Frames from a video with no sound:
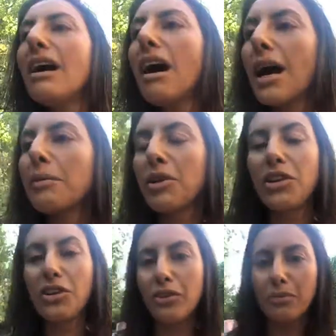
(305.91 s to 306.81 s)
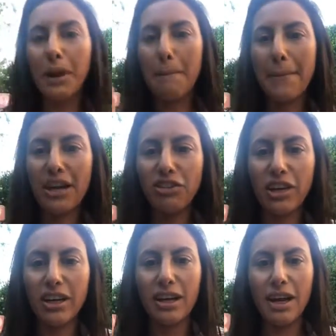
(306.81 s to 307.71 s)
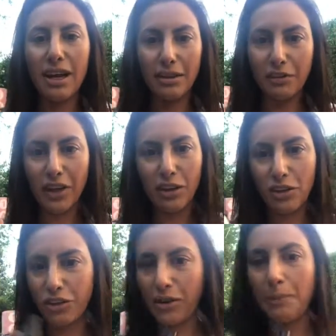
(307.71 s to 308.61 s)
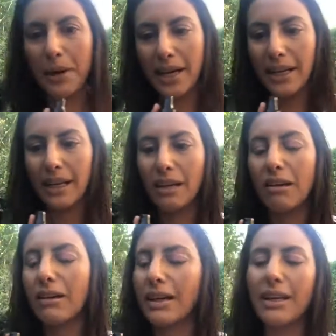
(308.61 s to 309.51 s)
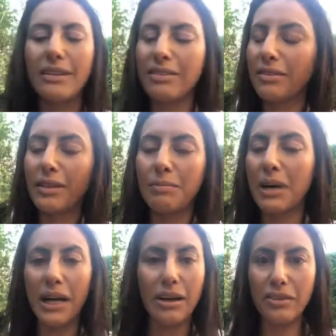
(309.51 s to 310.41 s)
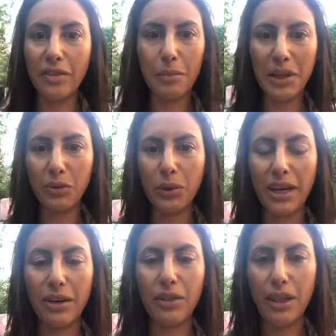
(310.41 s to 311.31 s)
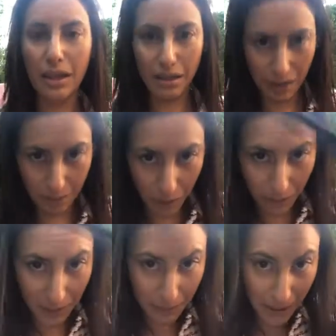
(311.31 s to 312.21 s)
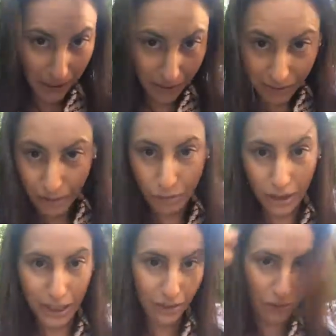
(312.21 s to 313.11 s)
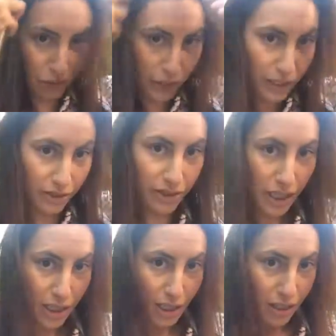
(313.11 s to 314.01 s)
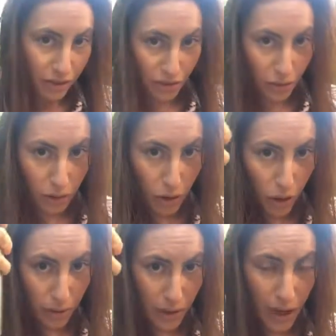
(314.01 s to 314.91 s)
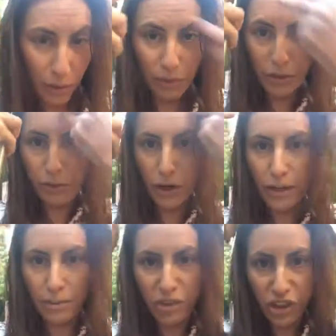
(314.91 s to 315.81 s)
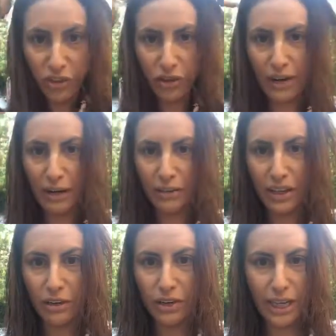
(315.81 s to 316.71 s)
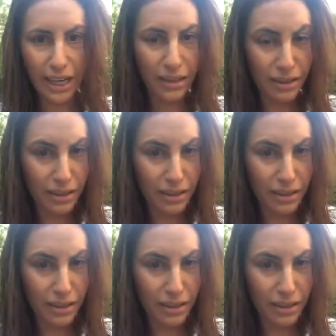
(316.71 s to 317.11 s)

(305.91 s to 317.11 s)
I'm going to use my magic lifting lotion by Nicky Clarke. It is, in my eyes, the best one out there. I'm not being biased, it really is great. So I want the volume just around here again.